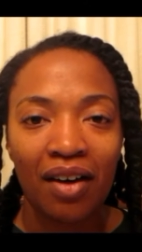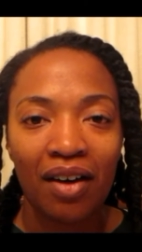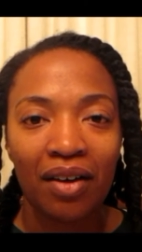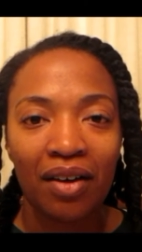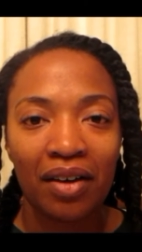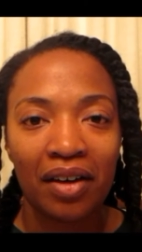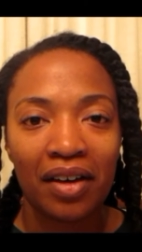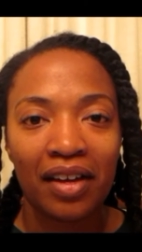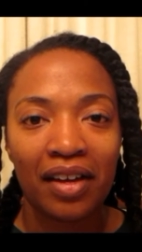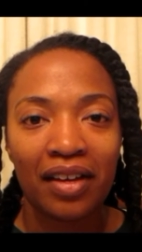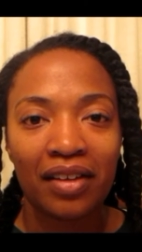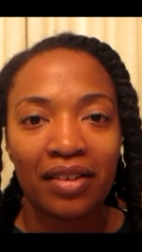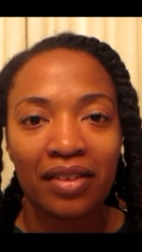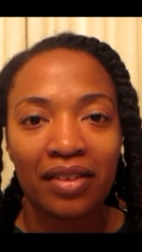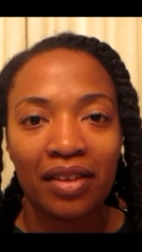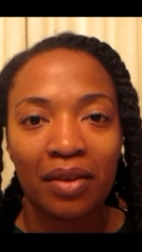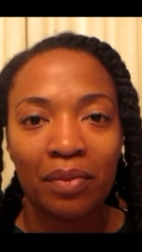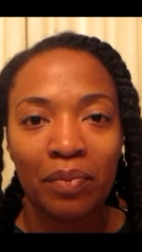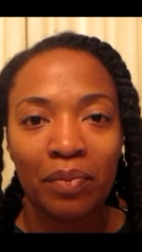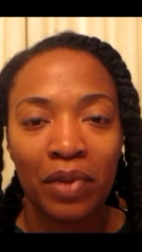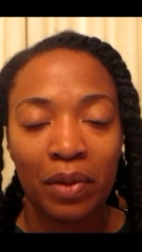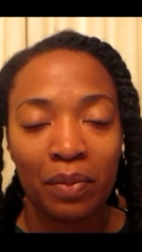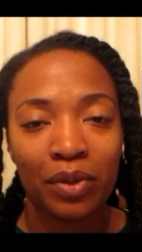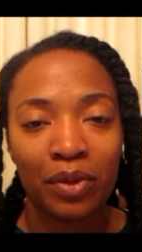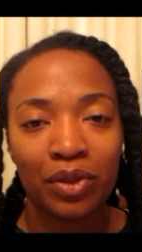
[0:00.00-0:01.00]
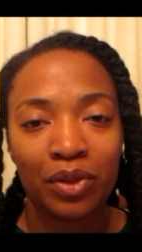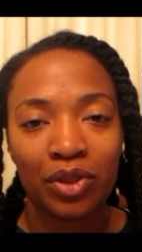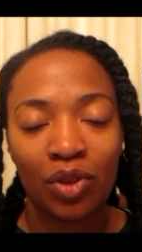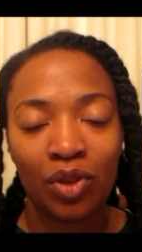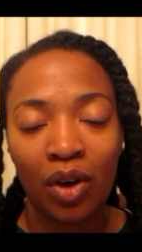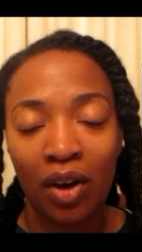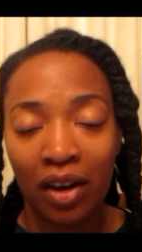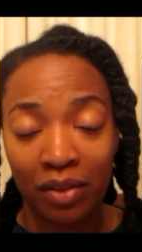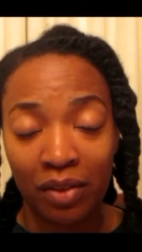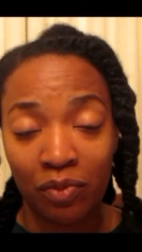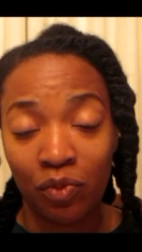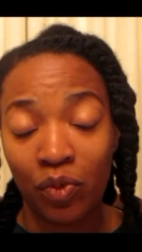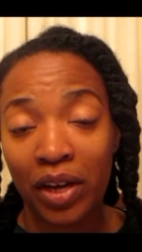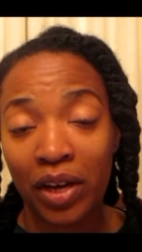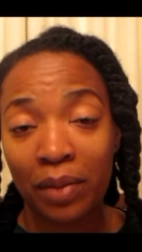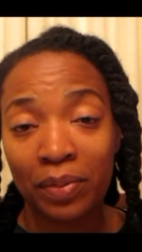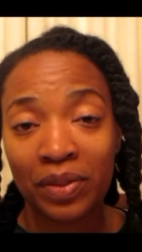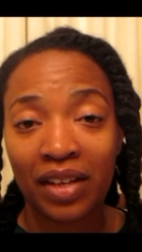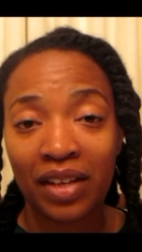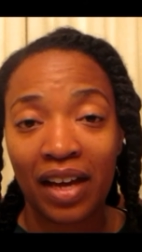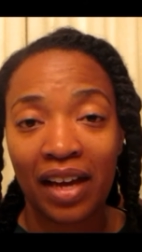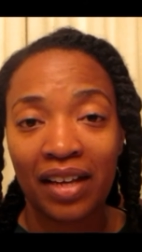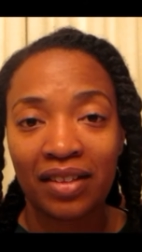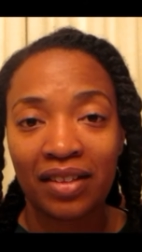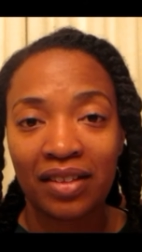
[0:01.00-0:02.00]
on members on
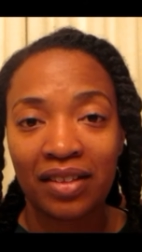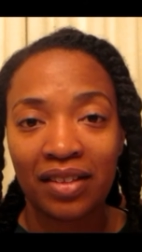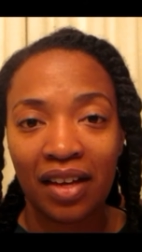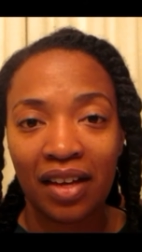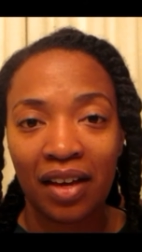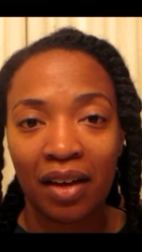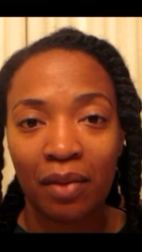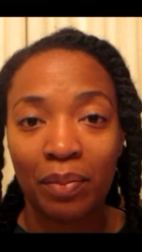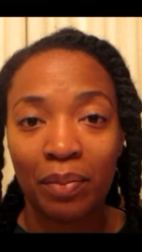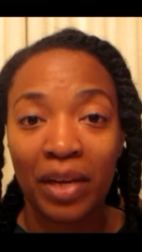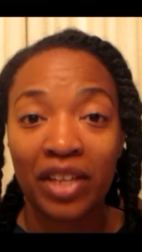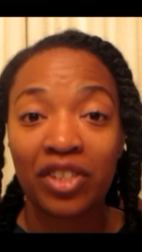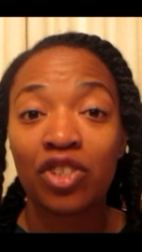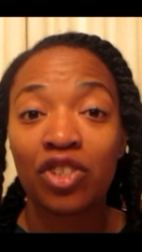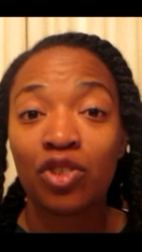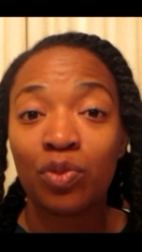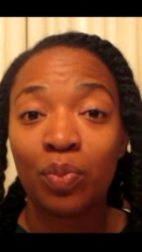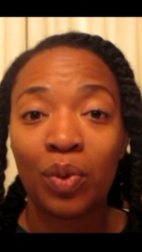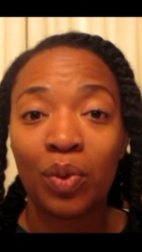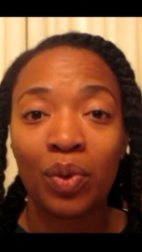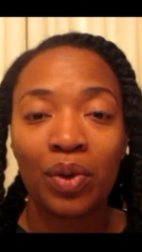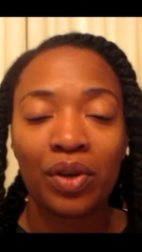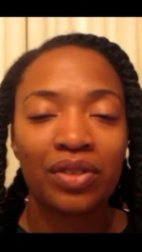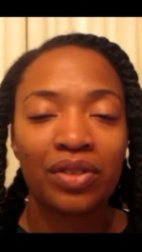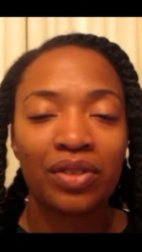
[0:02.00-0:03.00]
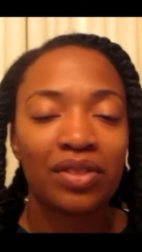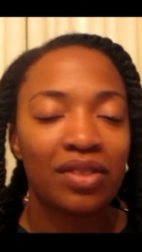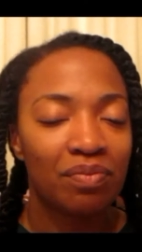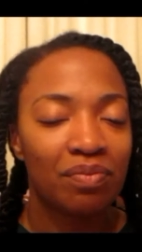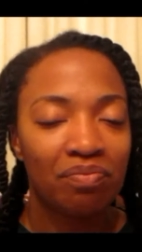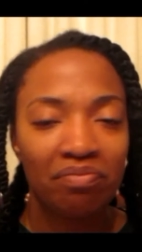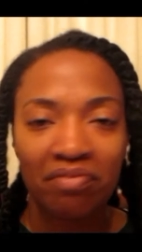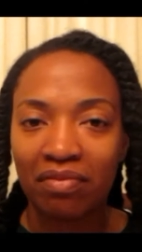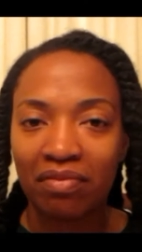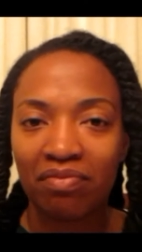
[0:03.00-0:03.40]
websites, um, message boards.